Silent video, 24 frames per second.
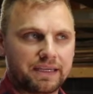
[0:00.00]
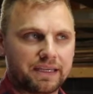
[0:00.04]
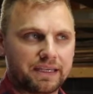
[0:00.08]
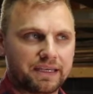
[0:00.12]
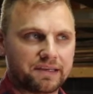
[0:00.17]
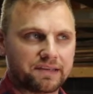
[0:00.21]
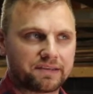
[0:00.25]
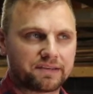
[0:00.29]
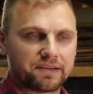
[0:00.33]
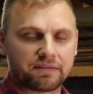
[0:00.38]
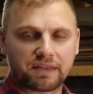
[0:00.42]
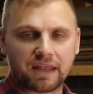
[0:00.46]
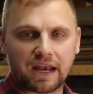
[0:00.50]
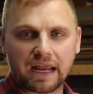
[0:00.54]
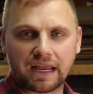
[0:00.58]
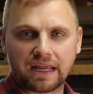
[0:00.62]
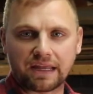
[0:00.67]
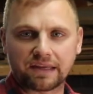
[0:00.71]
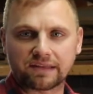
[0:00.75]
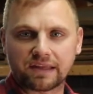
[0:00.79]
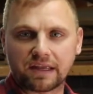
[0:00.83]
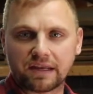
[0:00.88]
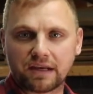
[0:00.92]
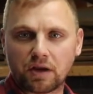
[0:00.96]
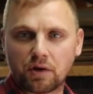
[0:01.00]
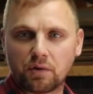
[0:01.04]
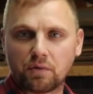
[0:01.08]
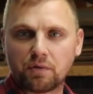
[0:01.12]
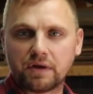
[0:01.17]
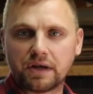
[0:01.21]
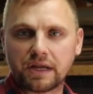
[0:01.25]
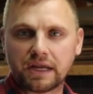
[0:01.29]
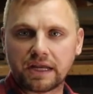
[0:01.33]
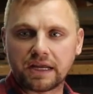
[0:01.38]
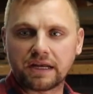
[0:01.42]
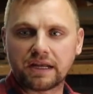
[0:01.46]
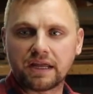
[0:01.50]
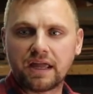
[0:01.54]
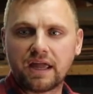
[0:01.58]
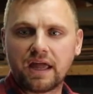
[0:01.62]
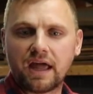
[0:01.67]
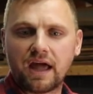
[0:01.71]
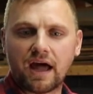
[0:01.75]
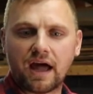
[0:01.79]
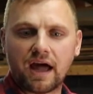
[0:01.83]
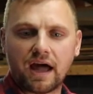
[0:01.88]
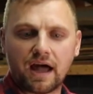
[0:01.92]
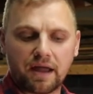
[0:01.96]
getting stuff that I guess I don't need.
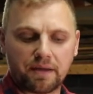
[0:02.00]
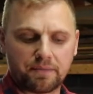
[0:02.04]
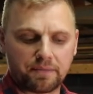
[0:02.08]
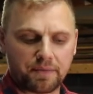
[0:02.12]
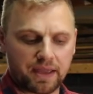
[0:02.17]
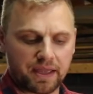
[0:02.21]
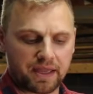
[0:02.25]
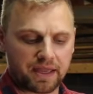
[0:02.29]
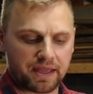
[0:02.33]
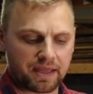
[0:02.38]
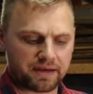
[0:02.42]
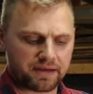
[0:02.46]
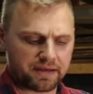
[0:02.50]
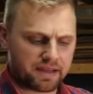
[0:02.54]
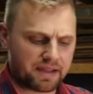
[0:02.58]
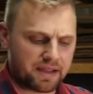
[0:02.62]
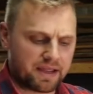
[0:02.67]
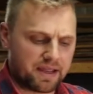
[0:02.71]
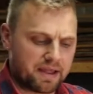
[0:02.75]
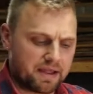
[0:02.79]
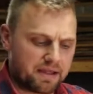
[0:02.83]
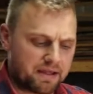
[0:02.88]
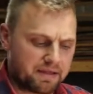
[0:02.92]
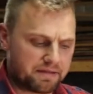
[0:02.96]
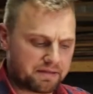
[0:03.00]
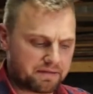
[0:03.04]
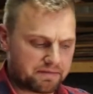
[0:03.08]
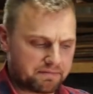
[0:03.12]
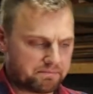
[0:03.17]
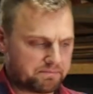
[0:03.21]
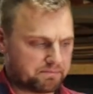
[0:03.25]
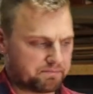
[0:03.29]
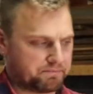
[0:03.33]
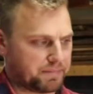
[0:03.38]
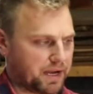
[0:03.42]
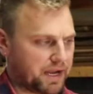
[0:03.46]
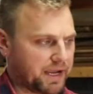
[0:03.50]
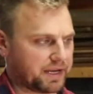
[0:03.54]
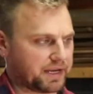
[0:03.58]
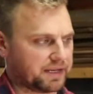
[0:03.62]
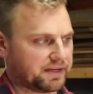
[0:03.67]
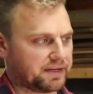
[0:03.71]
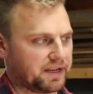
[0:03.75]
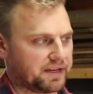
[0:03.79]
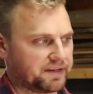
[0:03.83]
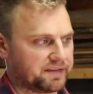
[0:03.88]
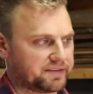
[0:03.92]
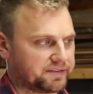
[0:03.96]
Um, and buying
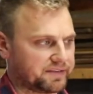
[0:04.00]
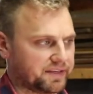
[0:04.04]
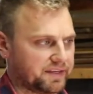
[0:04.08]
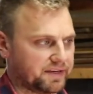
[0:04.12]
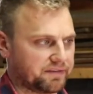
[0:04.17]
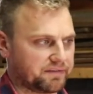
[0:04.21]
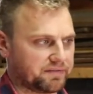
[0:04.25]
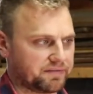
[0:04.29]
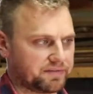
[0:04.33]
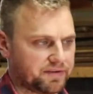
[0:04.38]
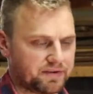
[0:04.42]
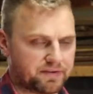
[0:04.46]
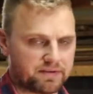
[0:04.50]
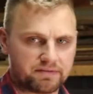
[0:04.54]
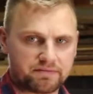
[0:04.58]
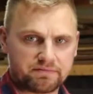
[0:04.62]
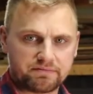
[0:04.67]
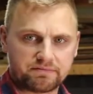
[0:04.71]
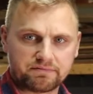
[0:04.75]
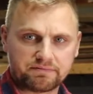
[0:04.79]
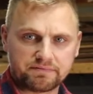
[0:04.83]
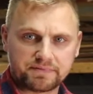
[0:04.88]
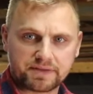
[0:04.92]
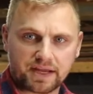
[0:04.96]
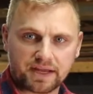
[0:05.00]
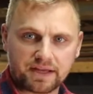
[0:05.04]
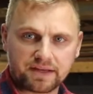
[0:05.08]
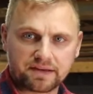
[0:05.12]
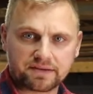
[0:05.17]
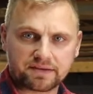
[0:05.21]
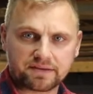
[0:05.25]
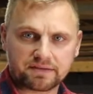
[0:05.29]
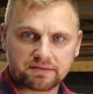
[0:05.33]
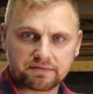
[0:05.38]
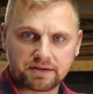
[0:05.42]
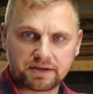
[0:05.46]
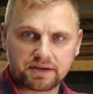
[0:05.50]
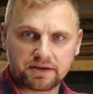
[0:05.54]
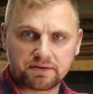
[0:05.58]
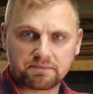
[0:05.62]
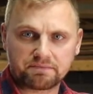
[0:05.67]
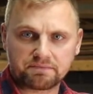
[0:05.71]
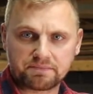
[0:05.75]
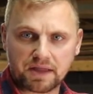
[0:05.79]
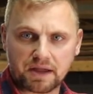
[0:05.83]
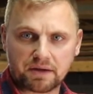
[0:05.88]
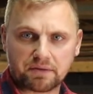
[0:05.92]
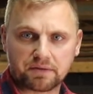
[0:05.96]
a nice set of dikes here,
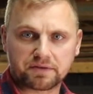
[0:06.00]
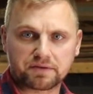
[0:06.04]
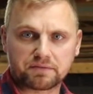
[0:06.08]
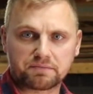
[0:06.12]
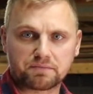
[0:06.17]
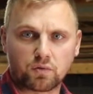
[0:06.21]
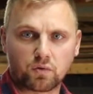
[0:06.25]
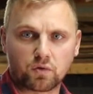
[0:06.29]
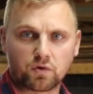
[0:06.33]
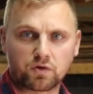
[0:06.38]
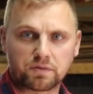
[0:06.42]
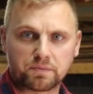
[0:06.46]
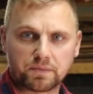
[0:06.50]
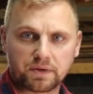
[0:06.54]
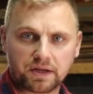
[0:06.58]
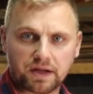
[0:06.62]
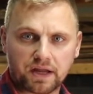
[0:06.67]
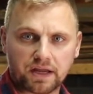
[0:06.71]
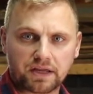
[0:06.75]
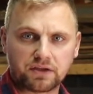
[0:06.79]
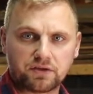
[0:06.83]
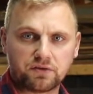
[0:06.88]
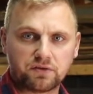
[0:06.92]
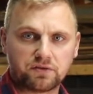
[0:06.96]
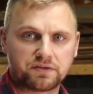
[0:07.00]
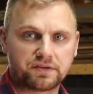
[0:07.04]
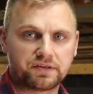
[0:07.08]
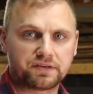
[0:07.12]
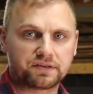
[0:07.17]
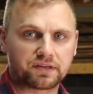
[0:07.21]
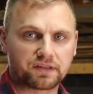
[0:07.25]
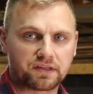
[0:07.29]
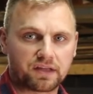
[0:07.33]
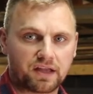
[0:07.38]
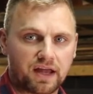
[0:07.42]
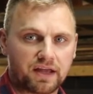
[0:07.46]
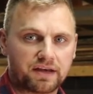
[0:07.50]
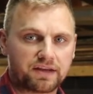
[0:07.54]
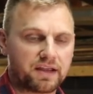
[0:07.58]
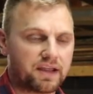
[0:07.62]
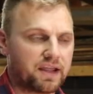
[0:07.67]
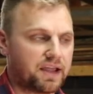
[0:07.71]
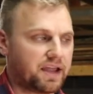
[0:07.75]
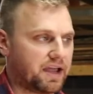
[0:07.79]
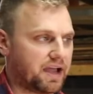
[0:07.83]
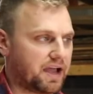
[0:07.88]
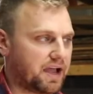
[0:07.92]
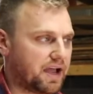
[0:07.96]
that was important to me. I use these a lot.
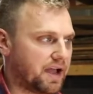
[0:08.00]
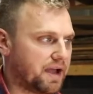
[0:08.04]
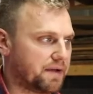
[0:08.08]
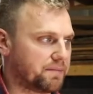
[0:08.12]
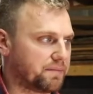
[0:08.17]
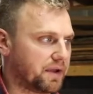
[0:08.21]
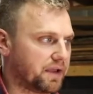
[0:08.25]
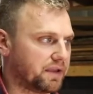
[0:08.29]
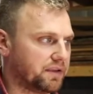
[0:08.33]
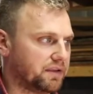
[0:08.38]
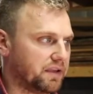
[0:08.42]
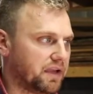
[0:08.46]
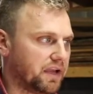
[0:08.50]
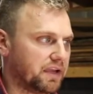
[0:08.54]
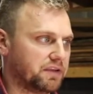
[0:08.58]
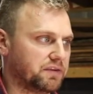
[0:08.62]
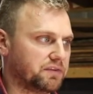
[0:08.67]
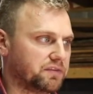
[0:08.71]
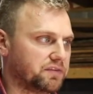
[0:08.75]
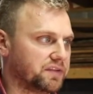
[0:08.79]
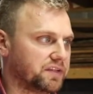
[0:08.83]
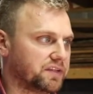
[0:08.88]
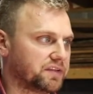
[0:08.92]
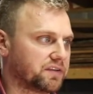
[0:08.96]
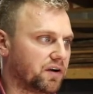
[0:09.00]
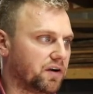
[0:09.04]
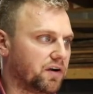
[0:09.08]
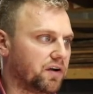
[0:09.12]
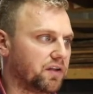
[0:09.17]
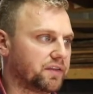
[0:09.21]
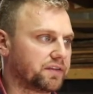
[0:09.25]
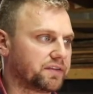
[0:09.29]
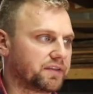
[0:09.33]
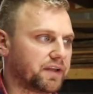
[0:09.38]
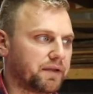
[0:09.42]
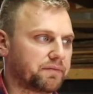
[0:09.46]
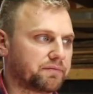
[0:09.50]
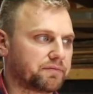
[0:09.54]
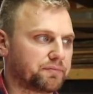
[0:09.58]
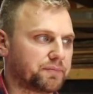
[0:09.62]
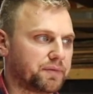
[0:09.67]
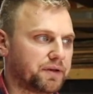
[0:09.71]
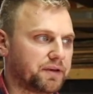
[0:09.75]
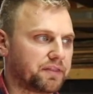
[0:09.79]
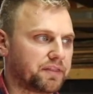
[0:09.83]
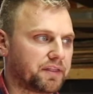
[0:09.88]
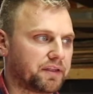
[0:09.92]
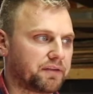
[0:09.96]
Um, I, I, use these all the time
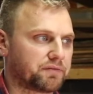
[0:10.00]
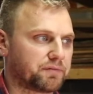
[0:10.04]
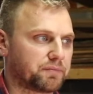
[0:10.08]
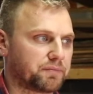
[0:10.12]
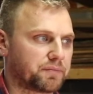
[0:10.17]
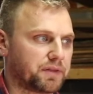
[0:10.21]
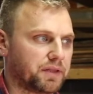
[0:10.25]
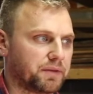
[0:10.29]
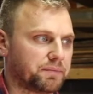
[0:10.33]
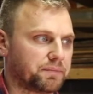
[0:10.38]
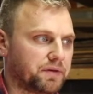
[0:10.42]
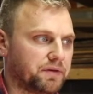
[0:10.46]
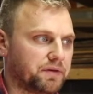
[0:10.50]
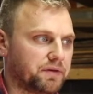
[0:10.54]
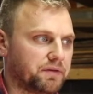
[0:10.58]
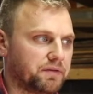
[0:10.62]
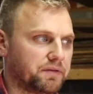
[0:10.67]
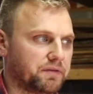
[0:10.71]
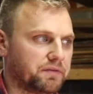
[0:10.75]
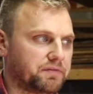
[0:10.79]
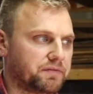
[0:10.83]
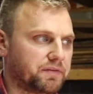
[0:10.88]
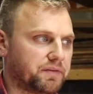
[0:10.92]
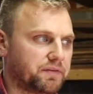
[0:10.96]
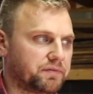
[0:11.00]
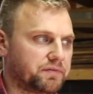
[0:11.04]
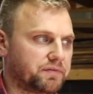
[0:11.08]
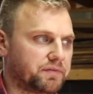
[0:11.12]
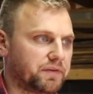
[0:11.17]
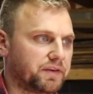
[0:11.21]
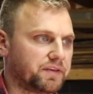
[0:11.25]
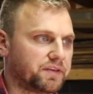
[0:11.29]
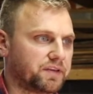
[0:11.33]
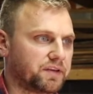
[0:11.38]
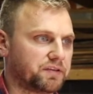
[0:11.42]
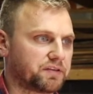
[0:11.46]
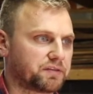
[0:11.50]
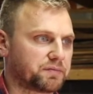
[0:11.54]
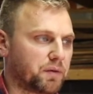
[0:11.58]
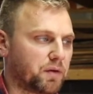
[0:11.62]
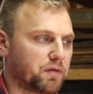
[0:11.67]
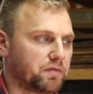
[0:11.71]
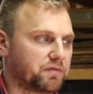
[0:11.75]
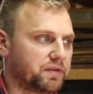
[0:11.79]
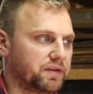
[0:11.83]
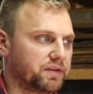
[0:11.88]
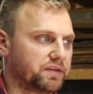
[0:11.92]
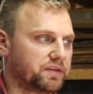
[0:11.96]
from anything from clipping uh, fencing,
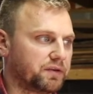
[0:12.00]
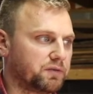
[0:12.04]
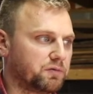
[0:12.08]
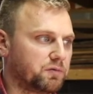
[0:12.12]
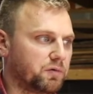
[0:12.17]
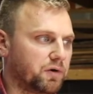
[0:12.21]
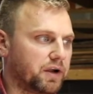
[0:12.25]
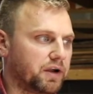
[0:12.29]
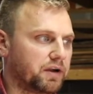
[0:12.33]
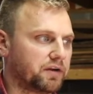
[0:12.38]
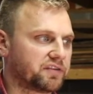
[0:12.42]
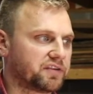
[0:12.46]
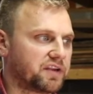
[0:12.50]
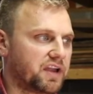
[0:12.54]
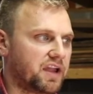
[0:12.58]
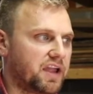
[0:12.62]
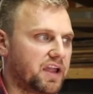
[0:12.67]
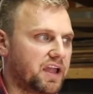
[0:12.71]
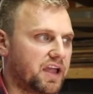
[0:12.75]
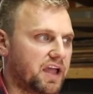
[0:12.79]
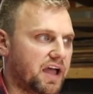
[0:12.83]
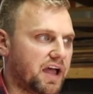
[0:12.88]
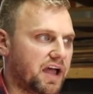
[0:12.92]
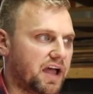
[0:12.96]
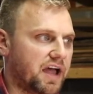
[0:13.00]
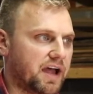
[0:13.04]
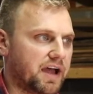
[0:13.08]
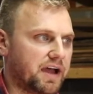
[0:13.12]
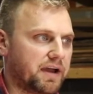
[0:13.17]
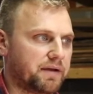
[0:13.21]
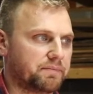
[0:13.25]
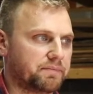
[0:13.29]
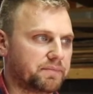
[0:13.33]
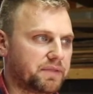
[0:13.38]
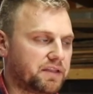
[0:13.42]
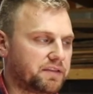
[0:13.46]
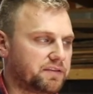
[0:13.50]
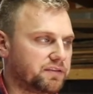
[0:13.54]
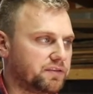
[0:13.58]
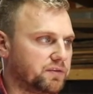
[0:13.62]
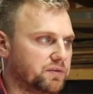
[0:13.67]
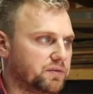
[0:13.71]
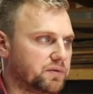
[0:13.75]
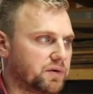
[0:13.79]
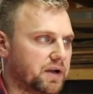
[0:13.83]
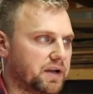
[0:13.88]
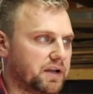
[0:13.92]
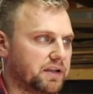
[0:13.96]
small fencing wires um,
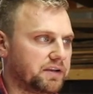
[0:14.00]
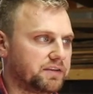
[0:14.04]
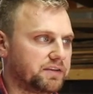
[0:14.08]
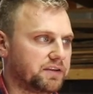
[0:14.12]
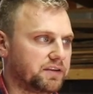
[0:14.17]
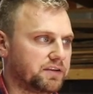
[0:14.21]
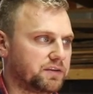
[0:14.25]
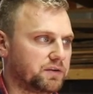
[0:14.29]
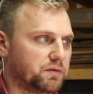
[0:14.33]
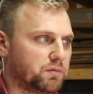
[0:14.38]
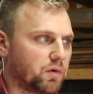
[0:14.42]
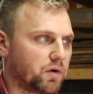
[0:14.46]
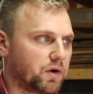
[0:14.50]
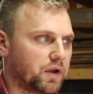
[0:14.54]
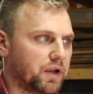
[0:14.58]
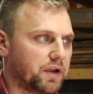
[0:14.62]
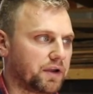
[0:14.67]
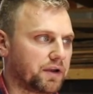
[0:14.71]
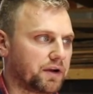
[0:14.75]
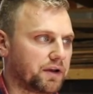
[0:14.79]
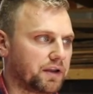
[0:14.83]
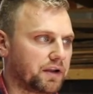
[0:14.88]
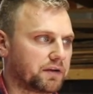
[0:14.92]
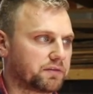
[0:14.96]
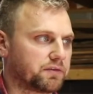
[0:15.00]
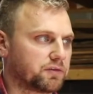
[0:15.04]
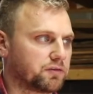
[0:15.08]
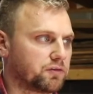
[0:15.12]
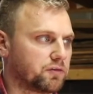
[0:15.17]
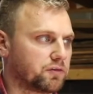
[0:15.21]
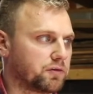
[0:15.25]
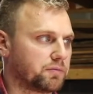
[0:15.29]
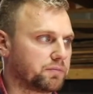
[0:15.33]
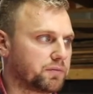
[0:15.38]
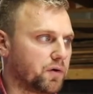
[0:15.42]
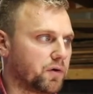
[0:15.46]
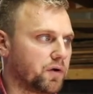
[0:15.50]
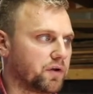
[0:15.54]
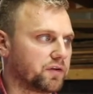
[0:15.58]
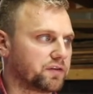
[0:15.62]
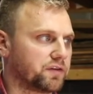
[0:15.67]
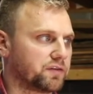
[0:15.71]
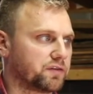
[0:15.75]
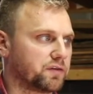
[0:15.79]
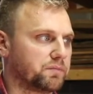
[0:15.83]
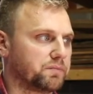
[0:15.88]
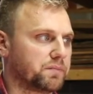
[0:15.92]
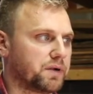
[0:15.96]
to, uh, to, to working on electrical
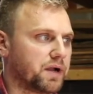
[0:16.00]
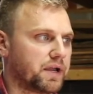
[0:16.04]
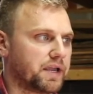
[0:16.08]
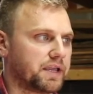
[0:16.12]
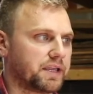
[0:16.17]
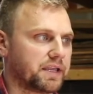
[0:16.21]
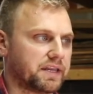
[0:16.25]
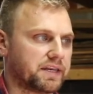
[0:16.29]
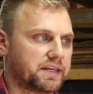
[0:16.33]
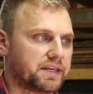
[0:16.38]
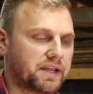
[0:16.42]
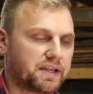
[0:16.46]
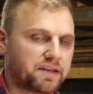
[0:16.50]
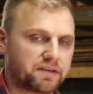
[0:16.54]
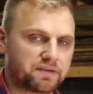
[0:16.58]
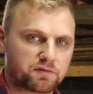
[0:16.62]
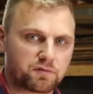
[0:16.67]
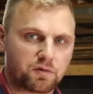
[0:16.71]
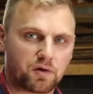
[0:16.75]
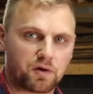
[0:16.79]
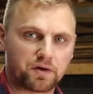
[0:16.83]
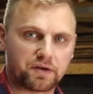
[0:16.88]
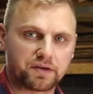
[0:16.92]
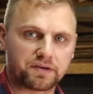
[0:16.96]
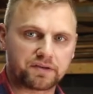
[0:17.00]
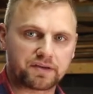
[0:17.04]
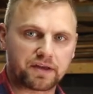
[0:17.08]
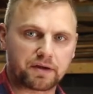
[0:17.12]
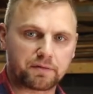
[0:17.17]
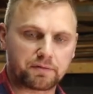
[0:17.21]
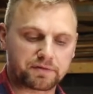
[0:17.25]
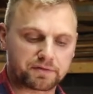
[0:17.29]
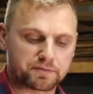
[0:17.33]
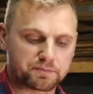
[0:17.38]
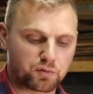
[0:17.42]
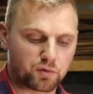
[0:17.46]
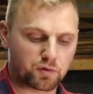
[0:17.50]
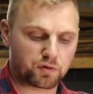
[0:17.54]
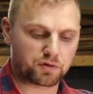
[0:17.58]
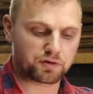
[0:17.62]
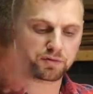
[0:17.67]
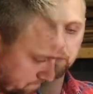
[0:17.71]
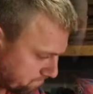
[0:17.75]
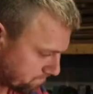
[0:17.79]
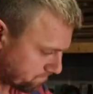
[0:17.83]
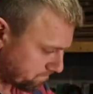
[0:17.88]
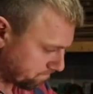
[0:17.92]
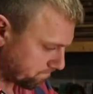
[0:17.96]
components. And so buying a nice quality set was
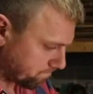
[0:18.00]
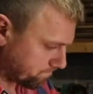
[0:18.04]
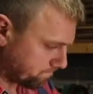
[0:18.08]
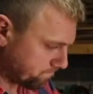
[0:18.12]
important to me.